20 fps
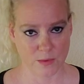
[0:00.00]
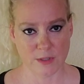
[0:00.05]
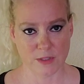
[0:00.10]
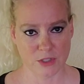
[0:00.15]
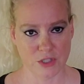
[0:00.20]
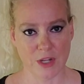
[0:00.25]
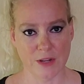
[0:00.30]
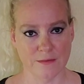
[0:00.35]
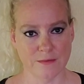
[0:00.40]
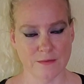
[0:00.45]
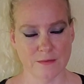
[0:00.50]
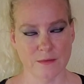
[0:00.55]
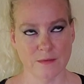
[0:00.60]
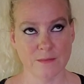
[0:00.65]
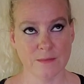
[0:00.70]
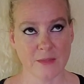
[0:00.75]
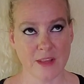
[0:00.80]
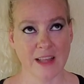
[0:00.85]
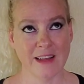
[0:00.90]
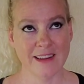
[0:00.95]
achieved
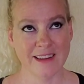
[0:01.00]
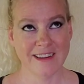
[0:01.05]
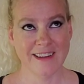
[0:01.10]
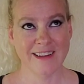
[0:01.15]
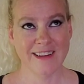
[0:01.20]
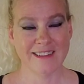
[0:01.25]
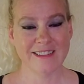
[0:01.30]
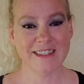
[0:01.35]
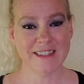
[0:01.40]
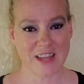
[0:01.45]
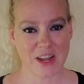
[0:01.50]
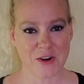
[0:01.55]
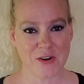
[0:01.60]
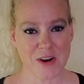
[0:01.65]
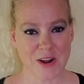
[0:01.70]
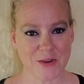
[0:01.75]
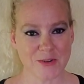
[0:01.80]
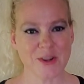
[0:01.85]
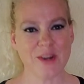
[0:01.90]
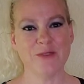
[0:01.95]
desired
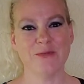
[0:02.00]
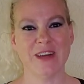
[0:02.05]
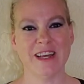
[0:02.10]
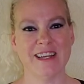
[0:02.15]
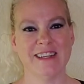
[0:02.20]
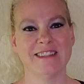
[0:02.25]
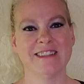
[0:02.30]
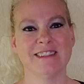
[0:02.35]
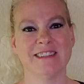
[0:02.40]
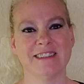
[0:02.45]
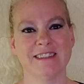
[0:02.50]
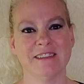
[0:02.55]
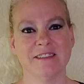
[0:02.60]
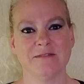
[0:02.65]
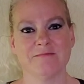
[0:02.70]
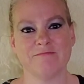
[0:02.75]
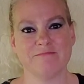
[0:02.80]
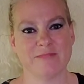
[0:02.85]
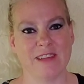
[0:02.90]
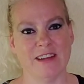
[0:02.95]
outcome is,
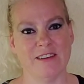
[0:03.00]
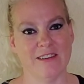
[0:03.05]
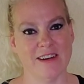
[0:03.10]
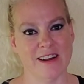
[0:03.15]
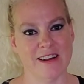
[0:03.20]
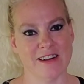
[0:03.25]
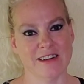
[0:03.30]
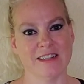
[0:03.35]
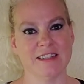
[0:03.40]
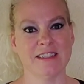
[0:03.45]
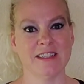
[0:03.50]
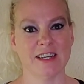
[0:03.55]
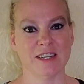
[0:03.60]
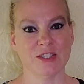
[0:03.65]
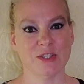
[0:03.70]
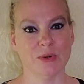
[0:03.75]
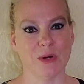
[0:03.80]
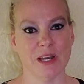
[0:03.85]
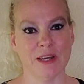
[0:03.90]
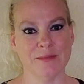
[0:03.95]
then you're not gonna stick
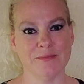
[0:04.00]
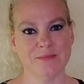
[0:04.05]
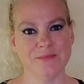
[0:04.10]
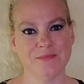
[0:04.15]
to it.